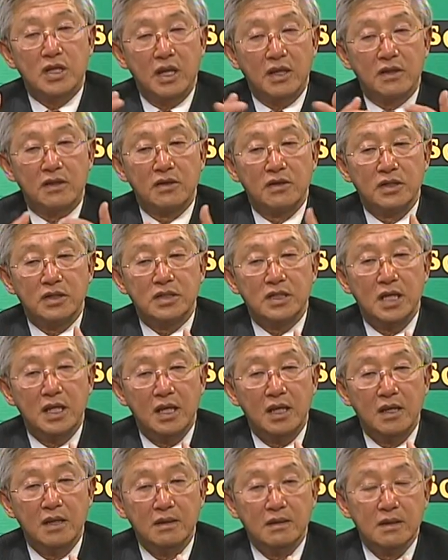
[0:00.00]
get
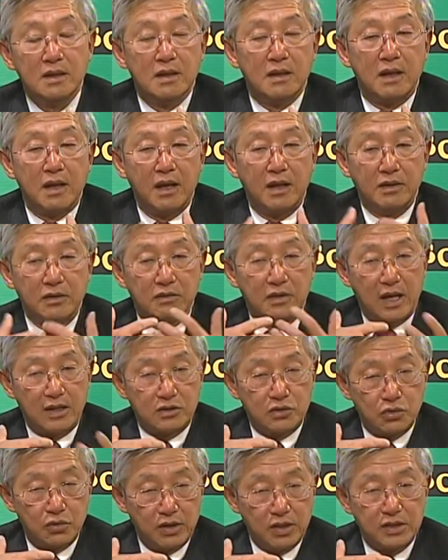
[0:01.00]
13, and
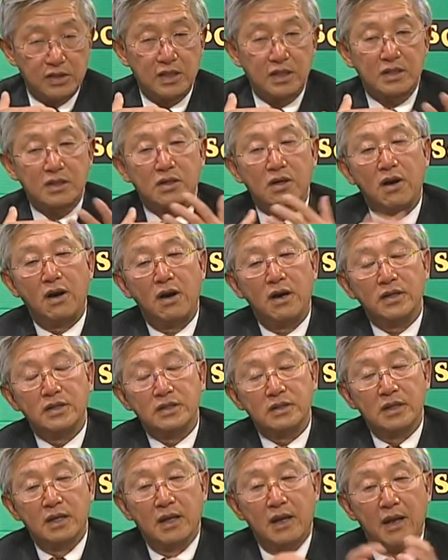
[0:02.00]
that's 26
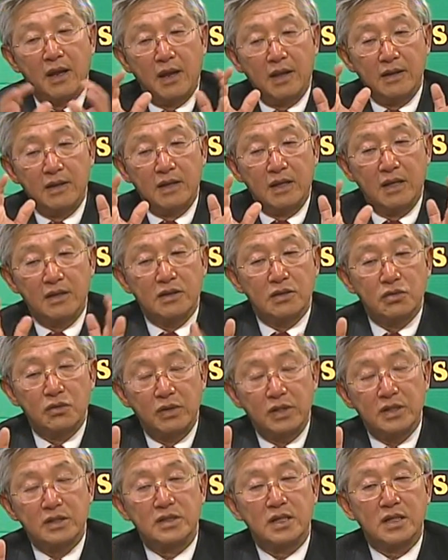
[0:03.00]
cards, and the other
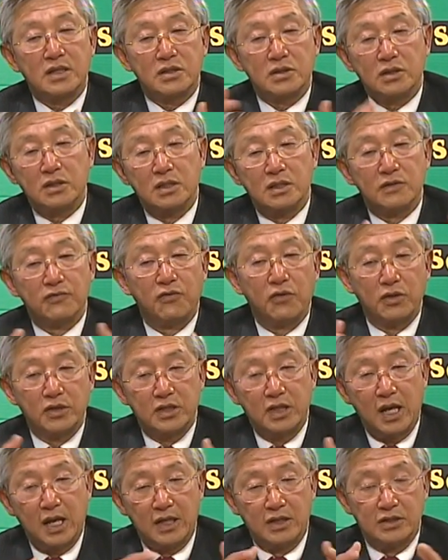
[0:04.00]
26 is for
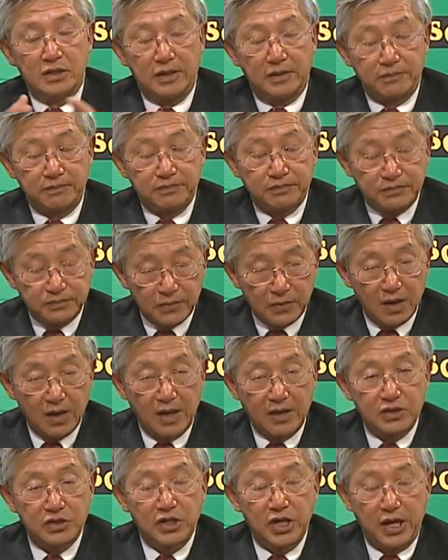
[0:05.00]

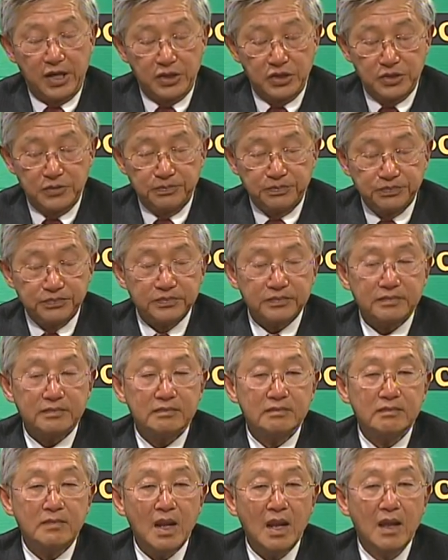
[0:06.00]
exchange.
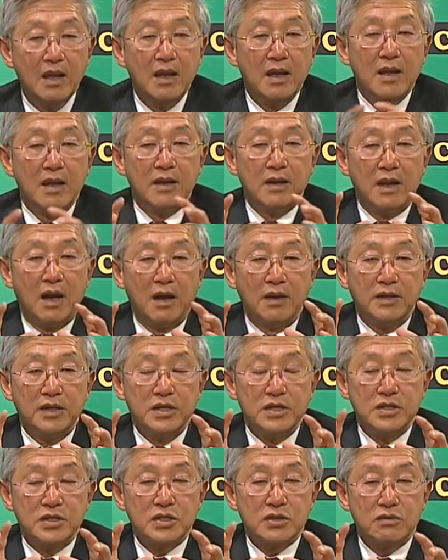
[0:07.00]
Now,
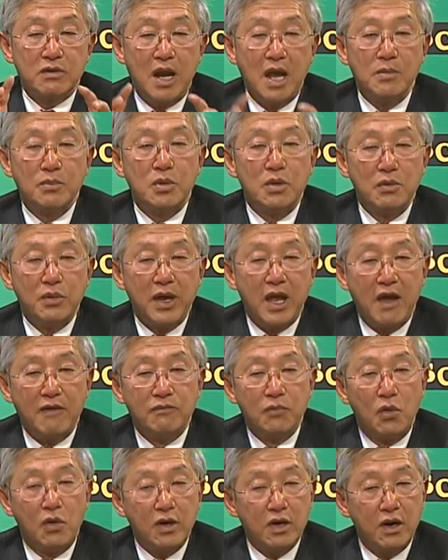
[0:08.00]
in Scramble, we have
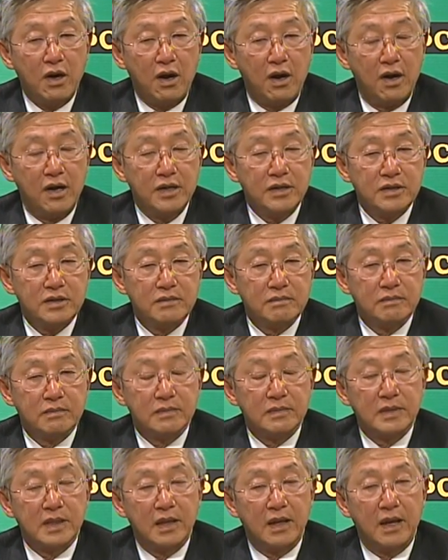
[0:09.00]
more cards,
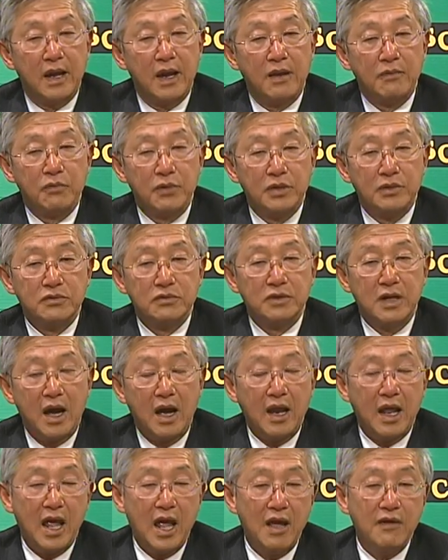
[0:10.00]
and we do
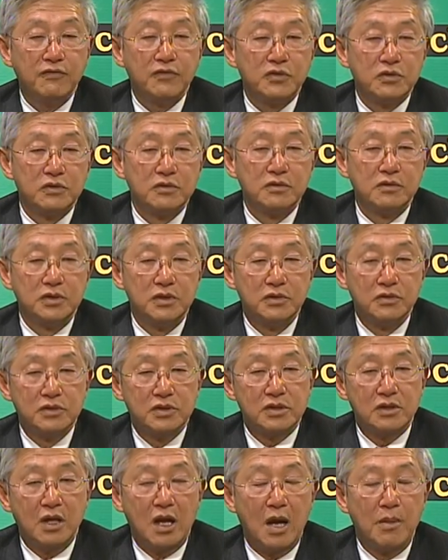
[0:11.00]
not have to
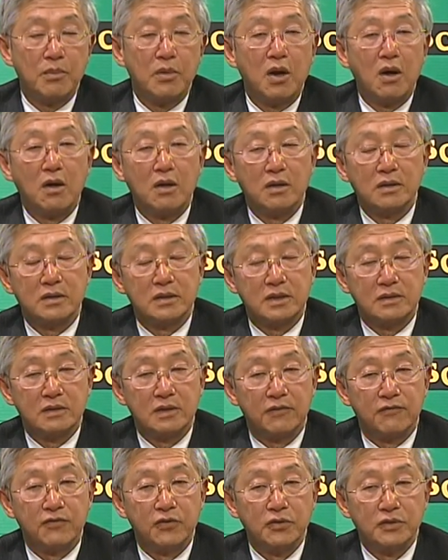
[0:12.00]
use up all
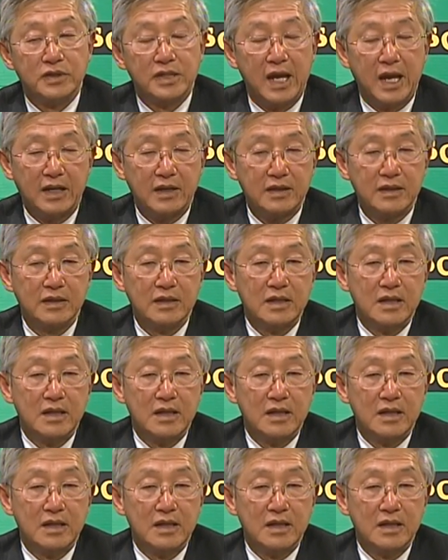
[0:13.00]
the full deck.